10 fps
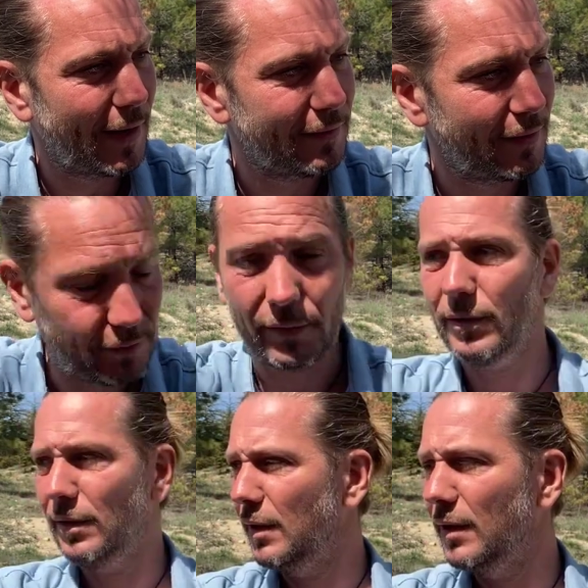I said,
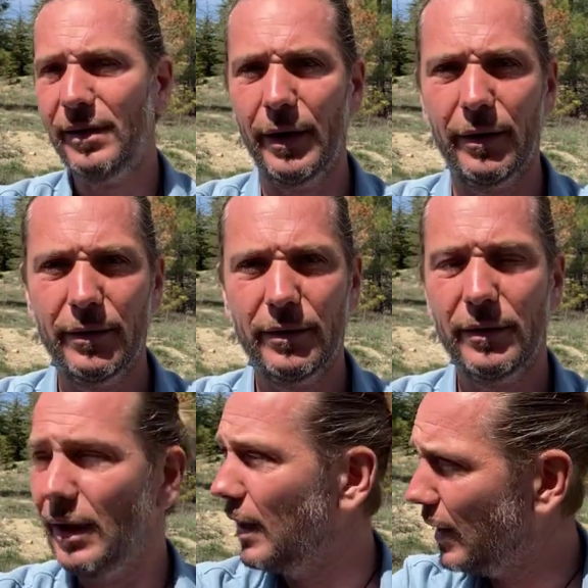it's here.
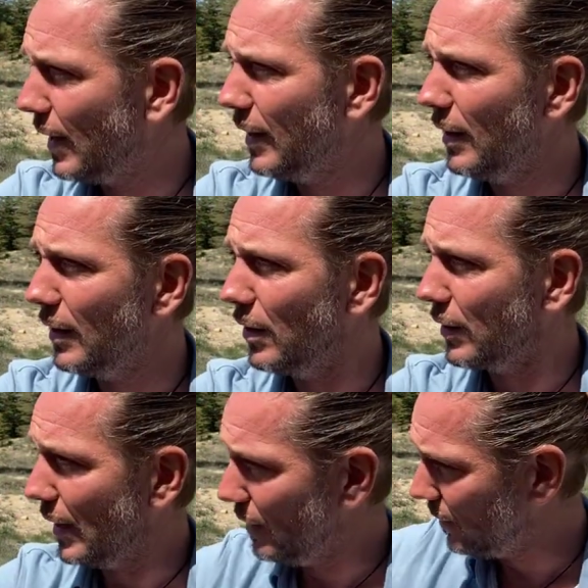And then,
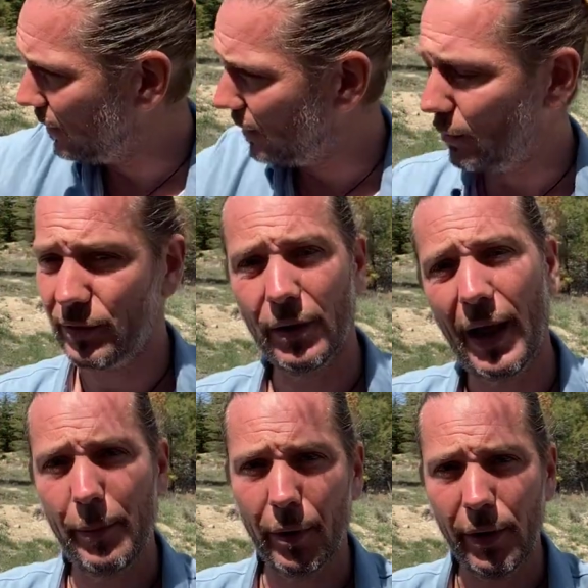okay, there was a
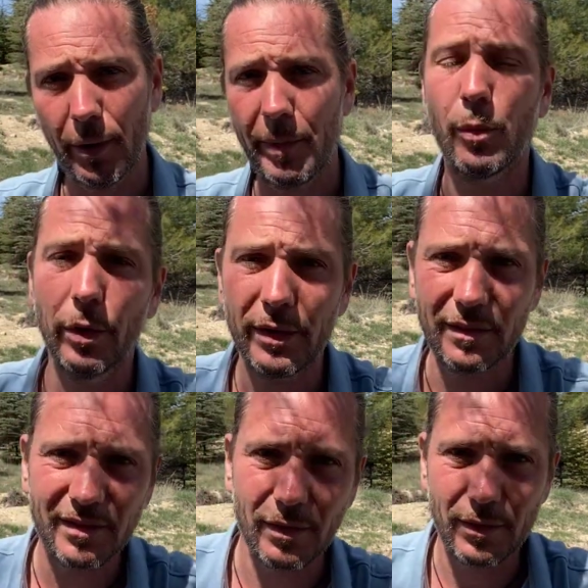library, a big one.
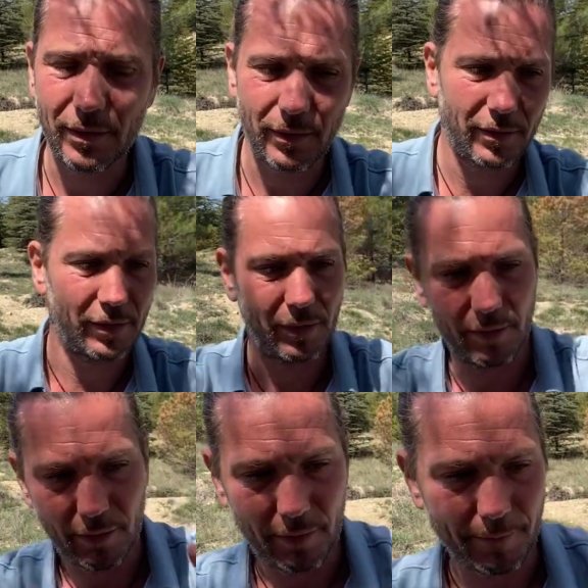It's a
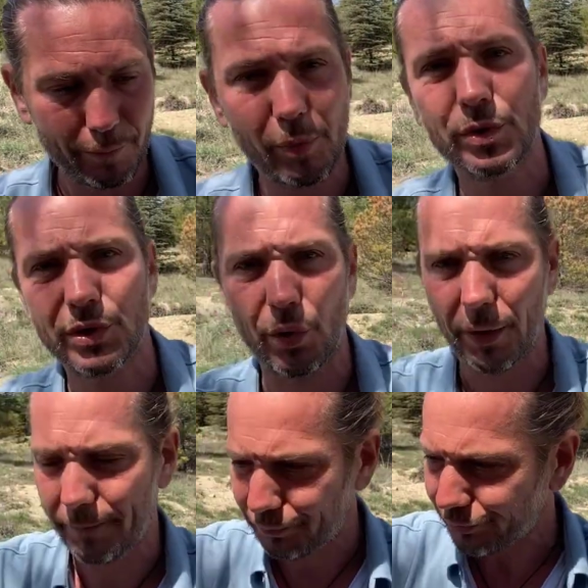
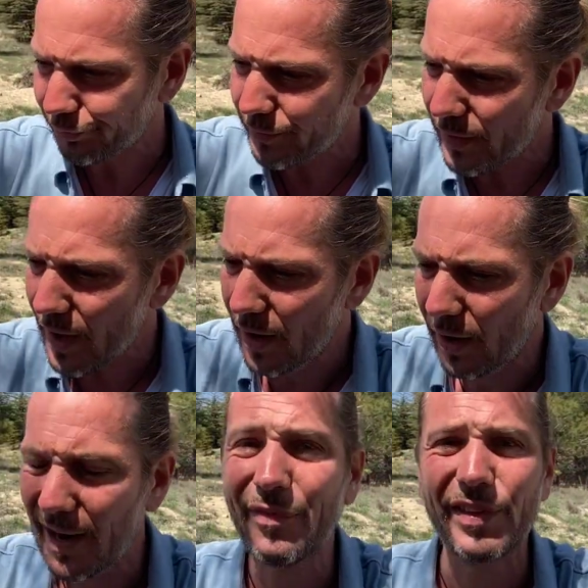bookstore,
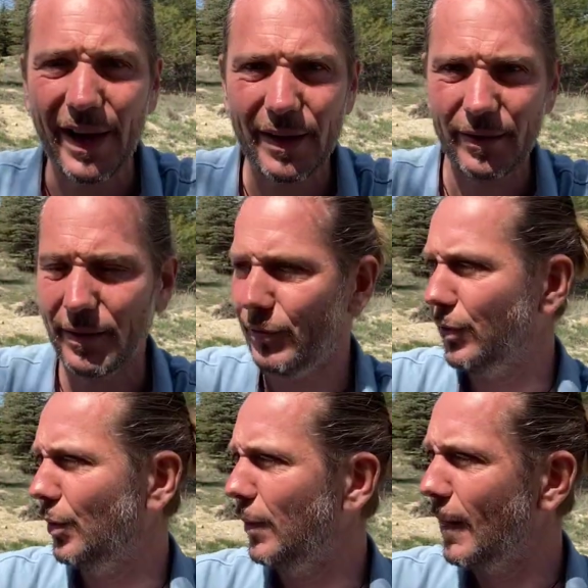La Fnac, if you
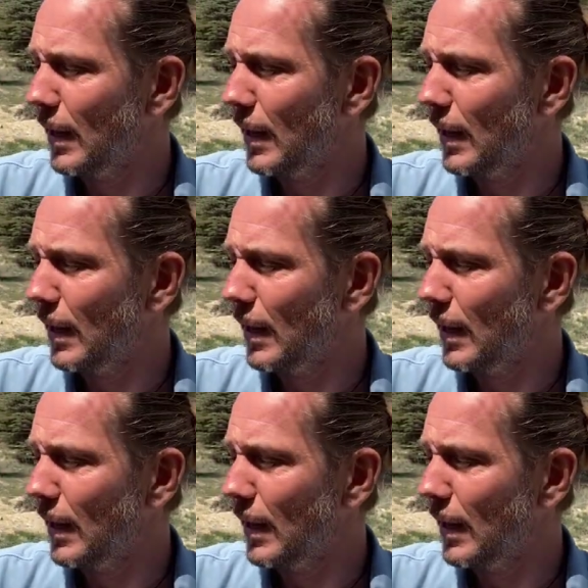know.